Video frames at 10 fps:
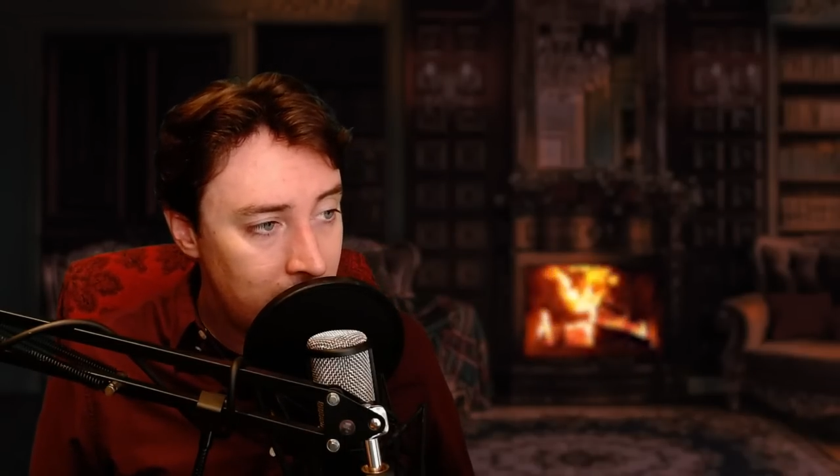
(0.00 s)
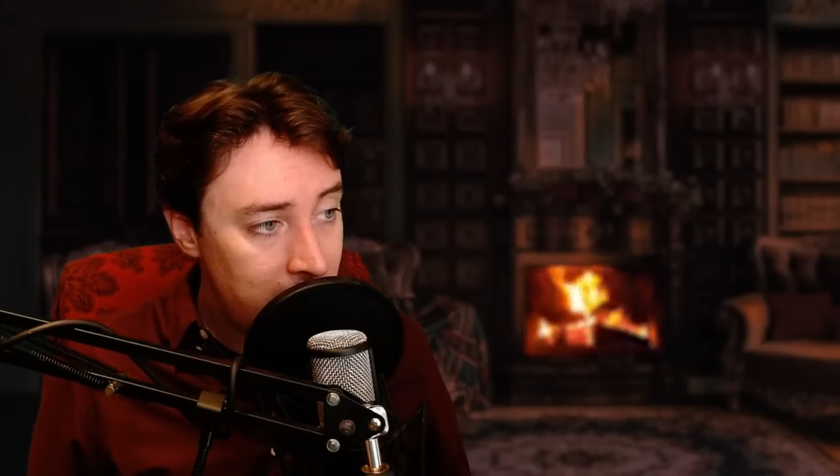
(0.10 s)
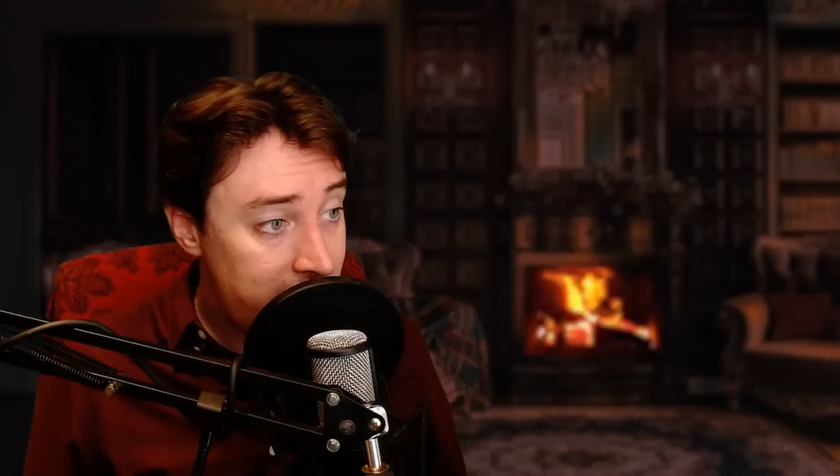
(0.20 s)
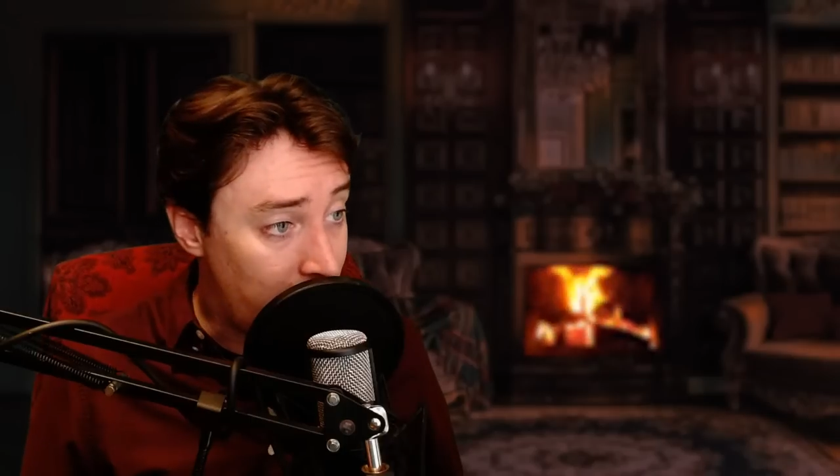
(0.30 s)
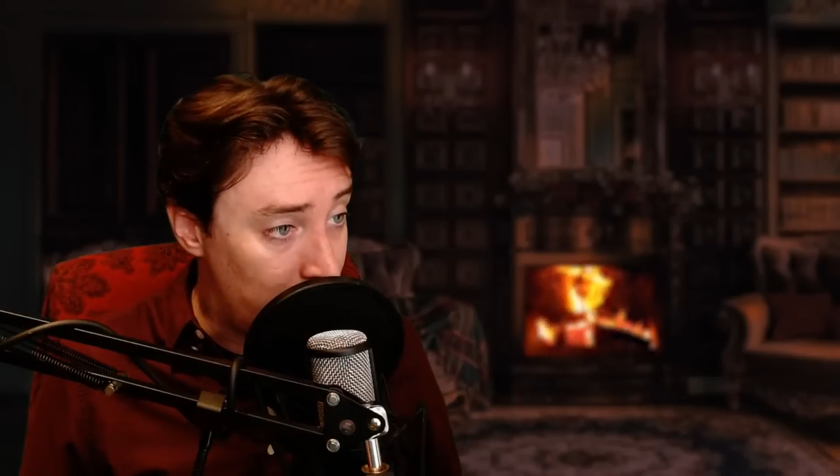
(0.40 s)

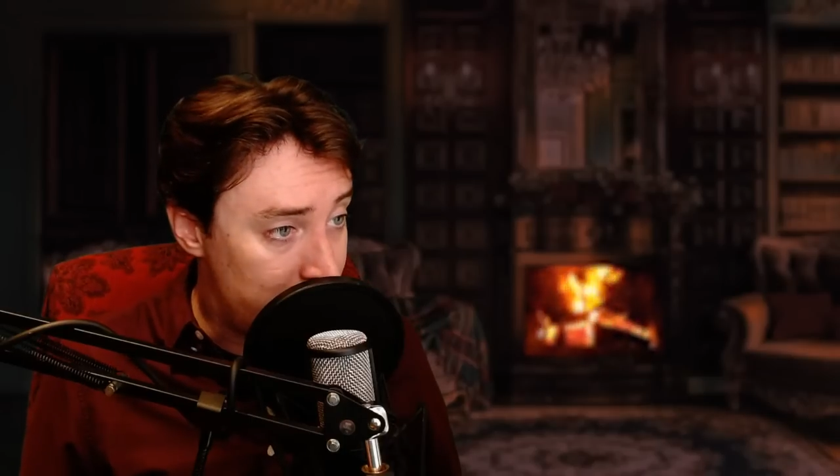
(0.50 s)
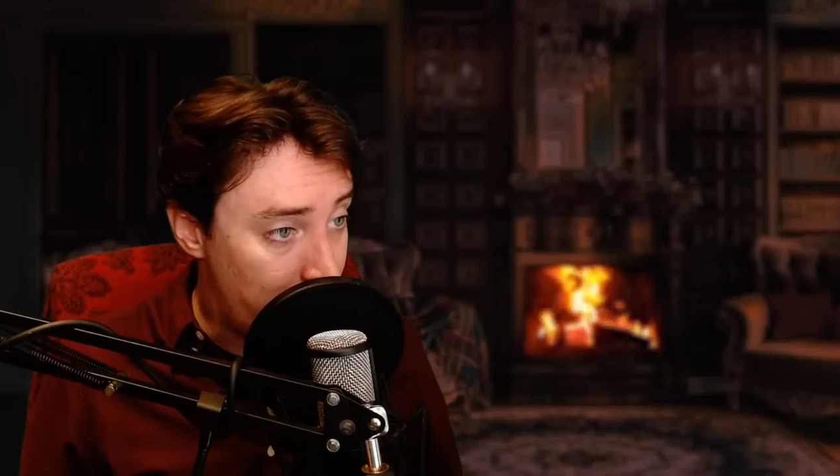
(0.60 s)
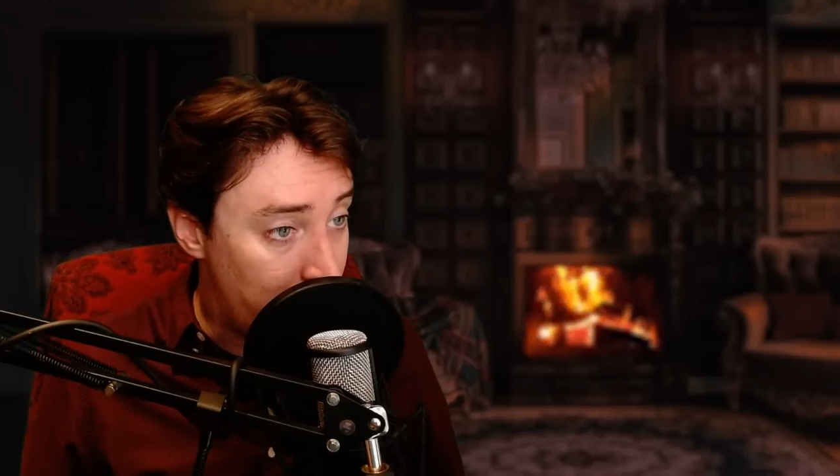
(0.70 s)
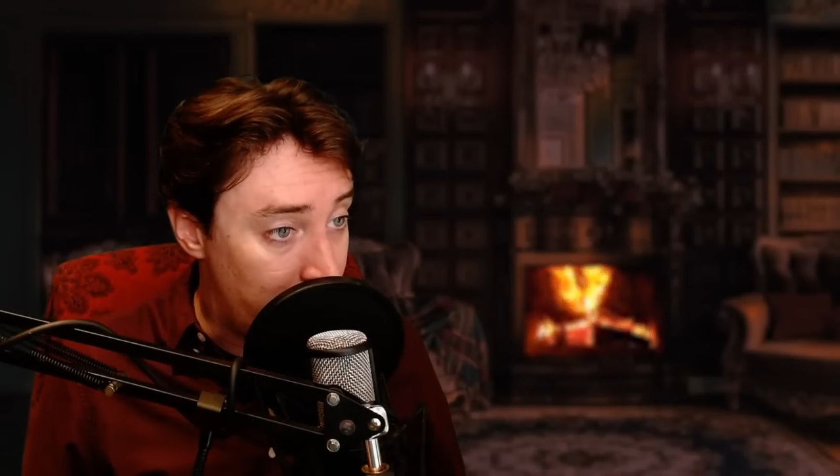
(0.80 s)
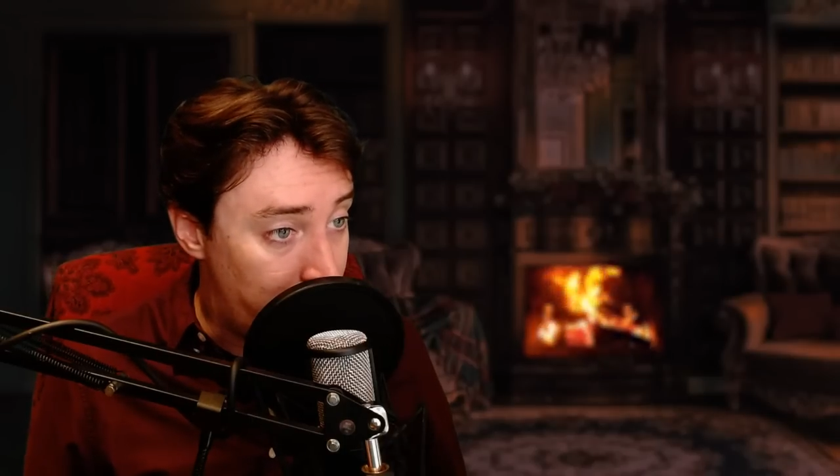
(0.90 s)
Still, she
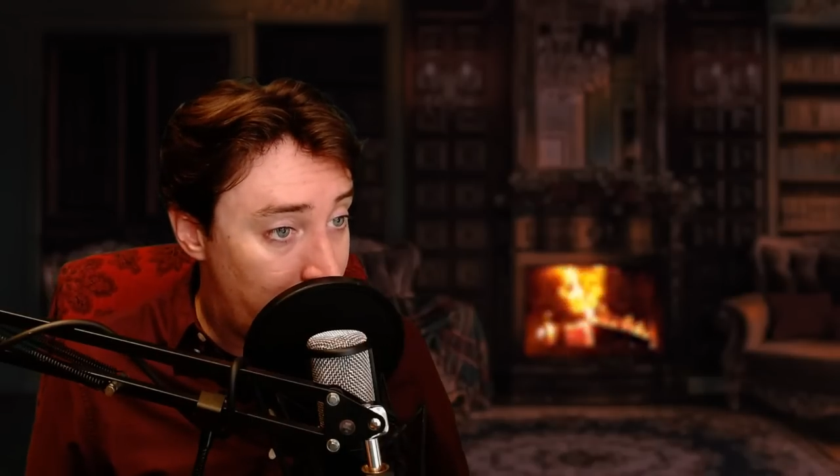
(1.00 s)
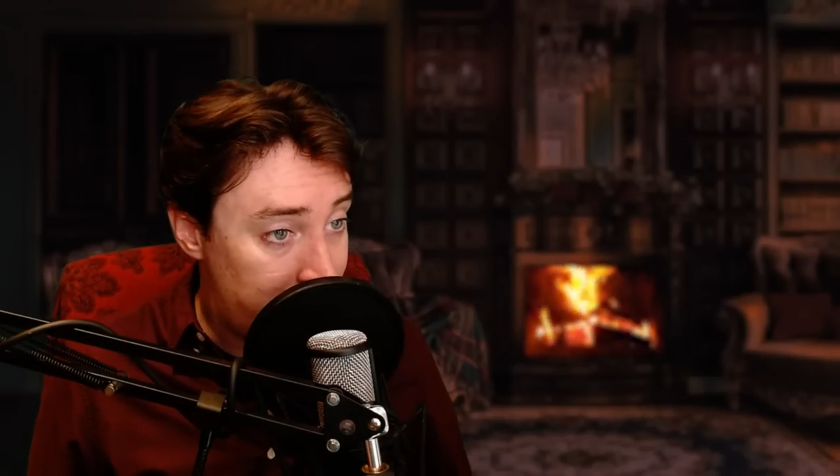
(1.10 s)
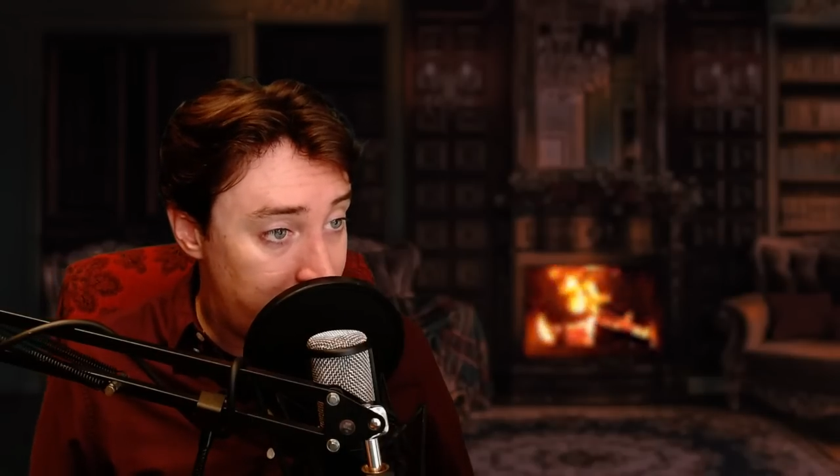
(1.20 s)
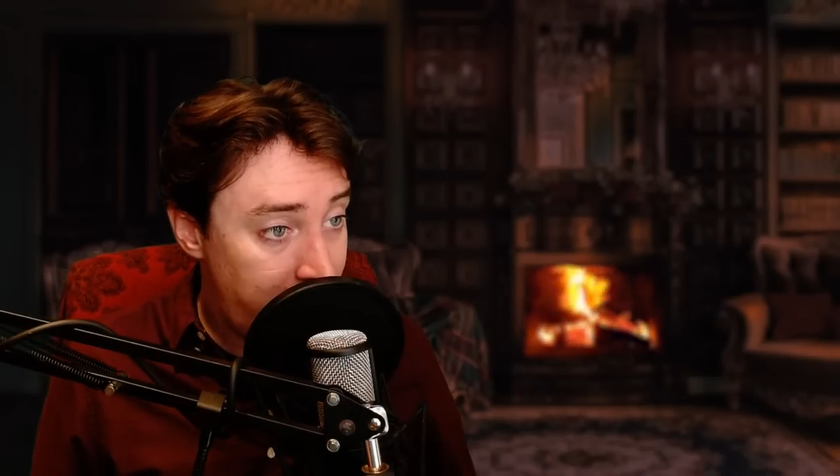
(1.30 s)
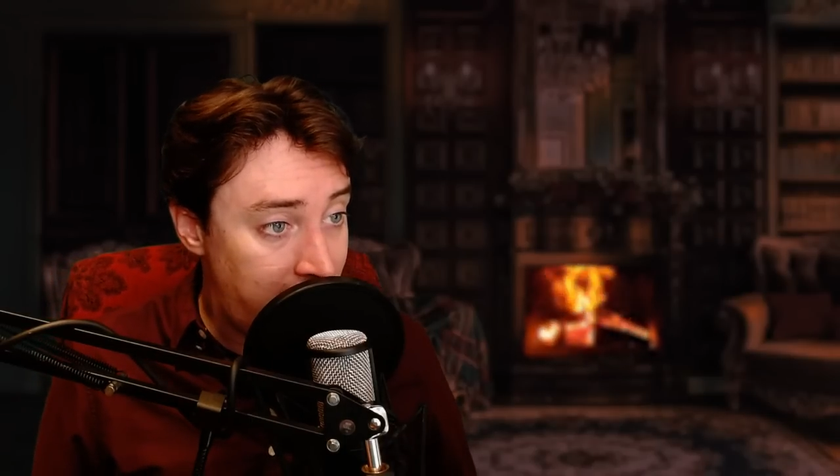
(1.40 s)
would have
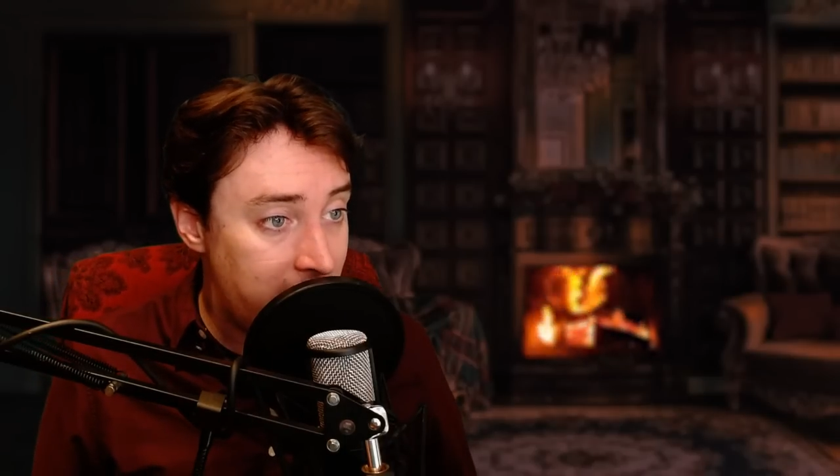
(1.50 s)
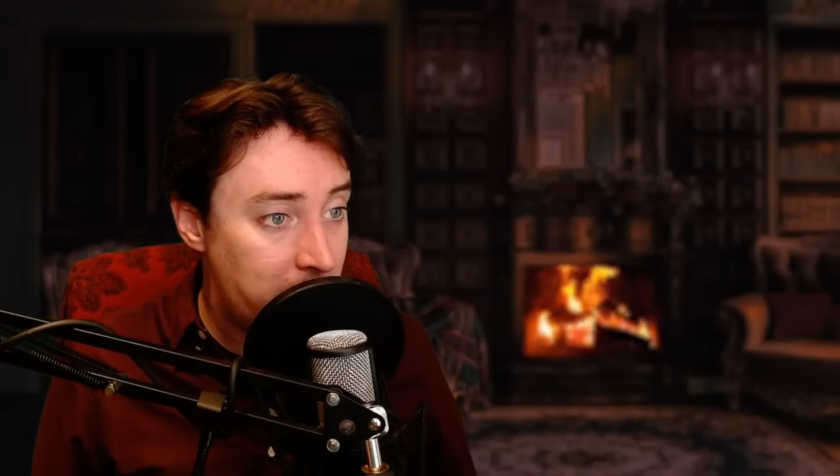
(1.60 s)
persevered,